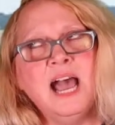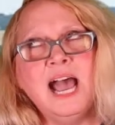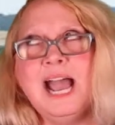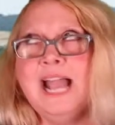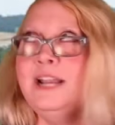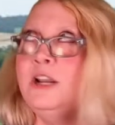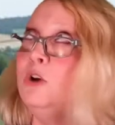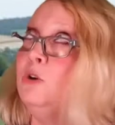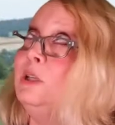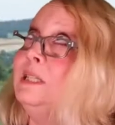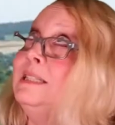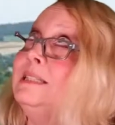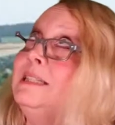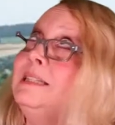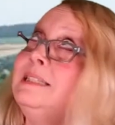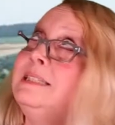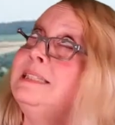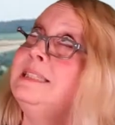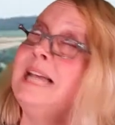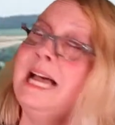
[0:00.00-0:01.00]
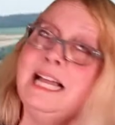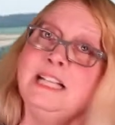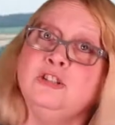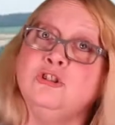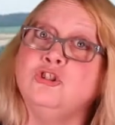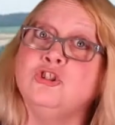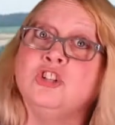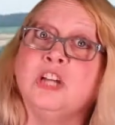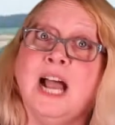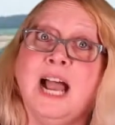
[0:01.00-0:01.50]
the sun
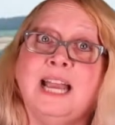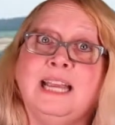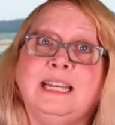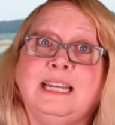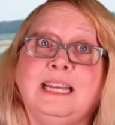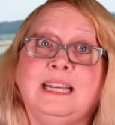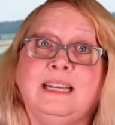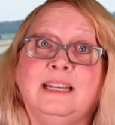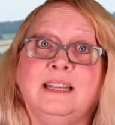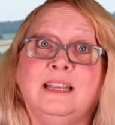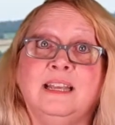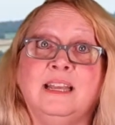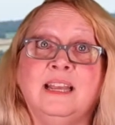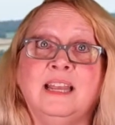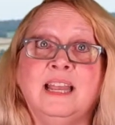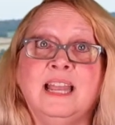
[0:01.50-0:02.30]
shining,